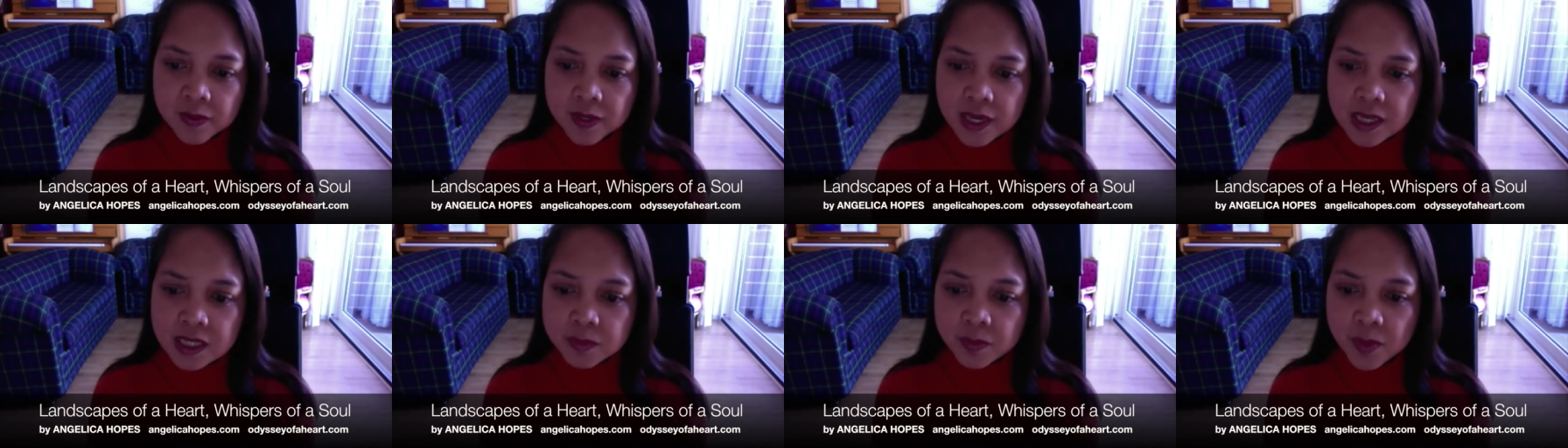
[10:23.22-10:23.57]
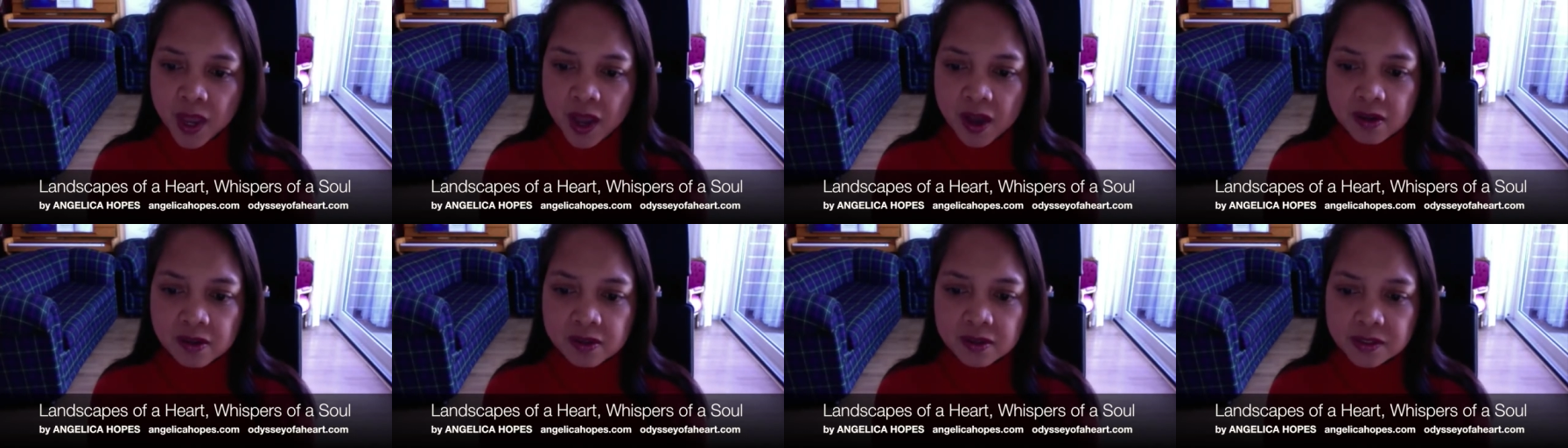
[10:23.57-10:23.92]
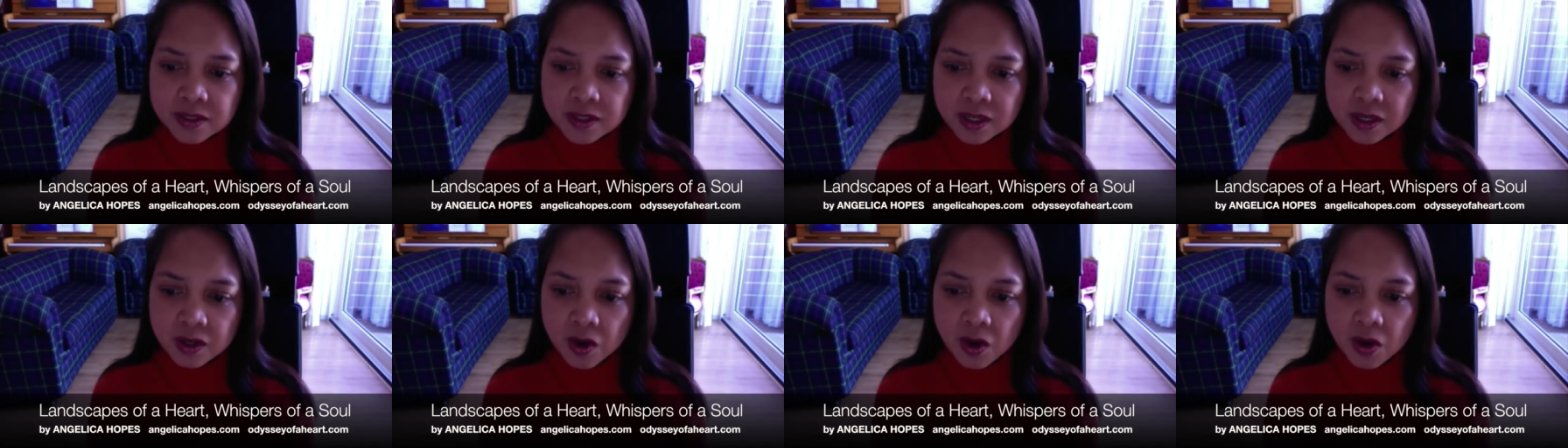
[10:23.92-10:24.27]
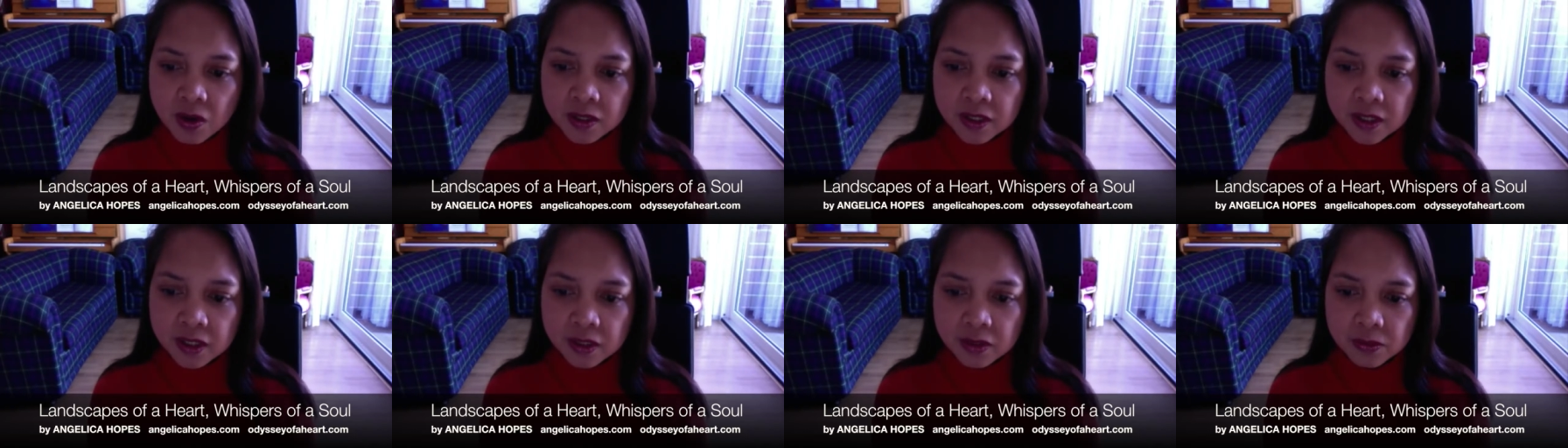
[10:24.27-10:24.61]
Is my uncle still
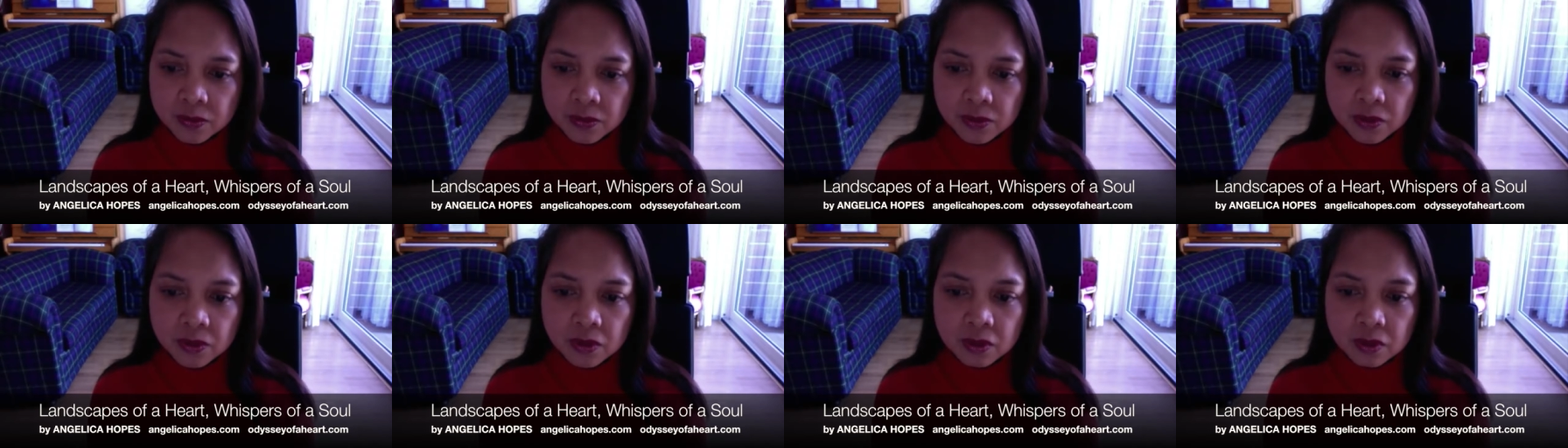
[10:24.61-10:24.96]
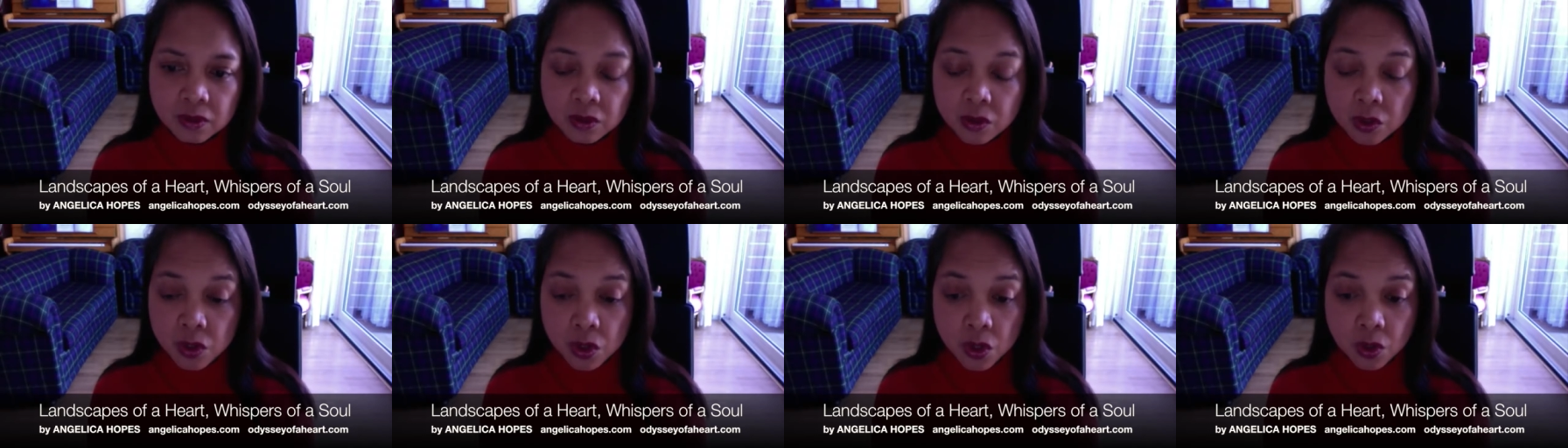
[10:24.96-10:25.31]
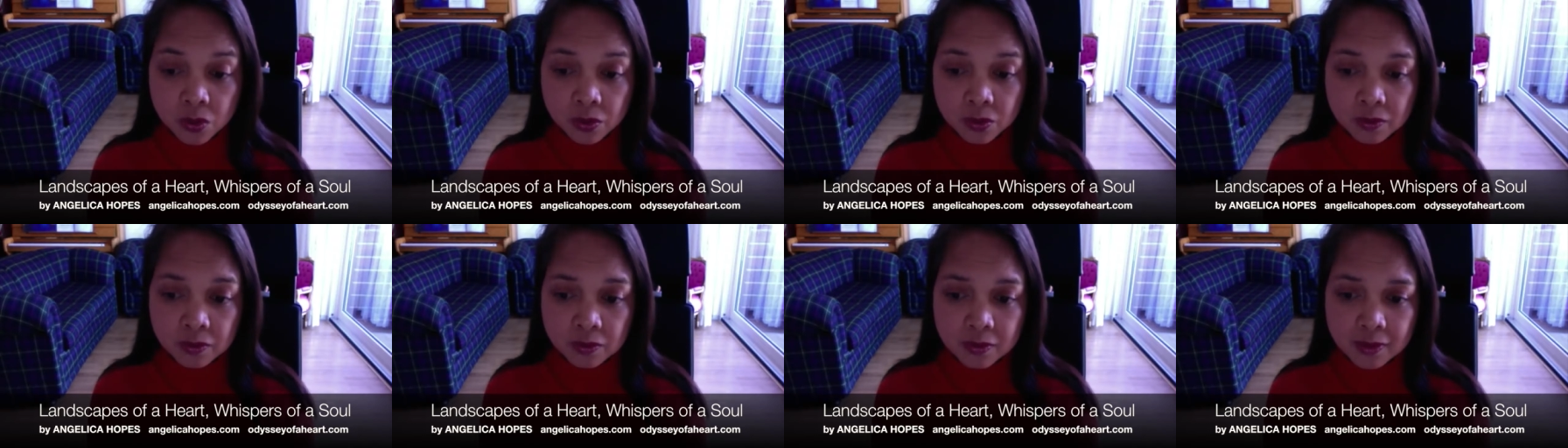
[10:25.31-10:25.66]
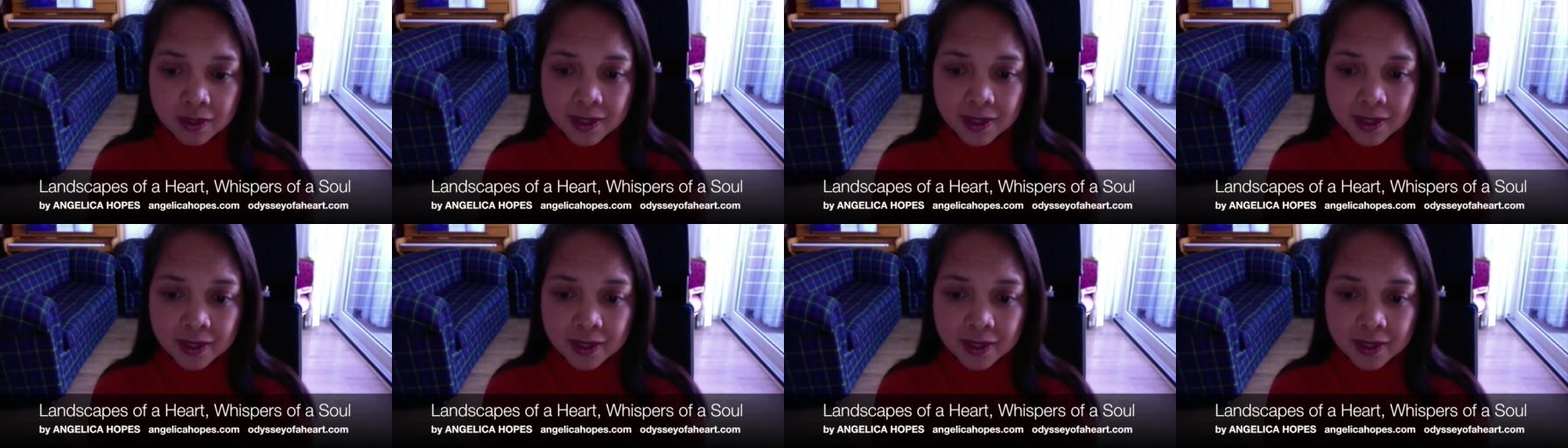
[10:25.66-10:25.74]
calling you? No,